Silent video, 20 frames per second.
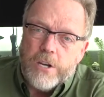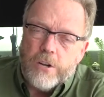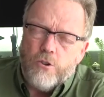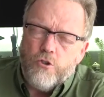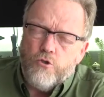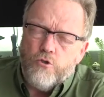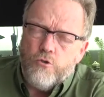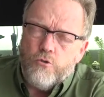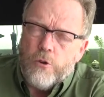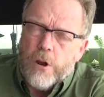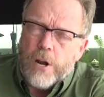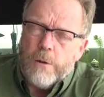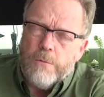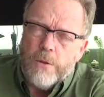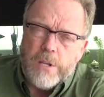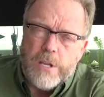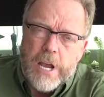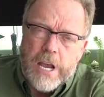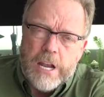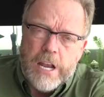
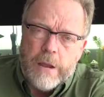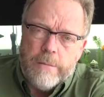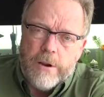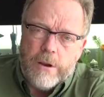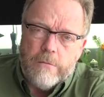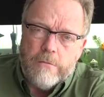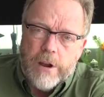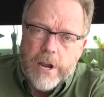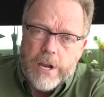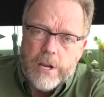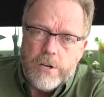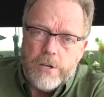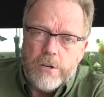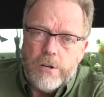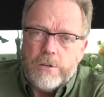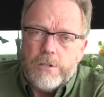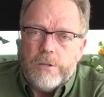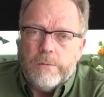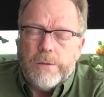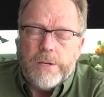incredible dynamic range.
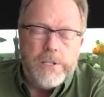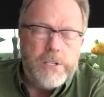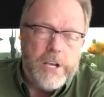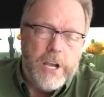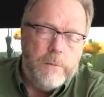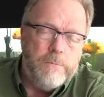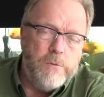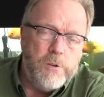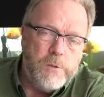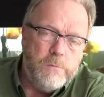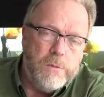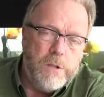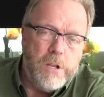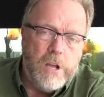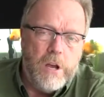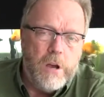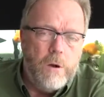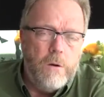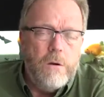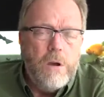There's some examples
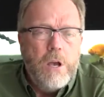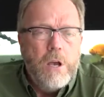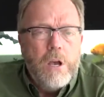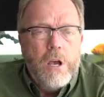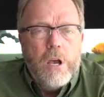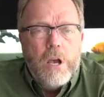below.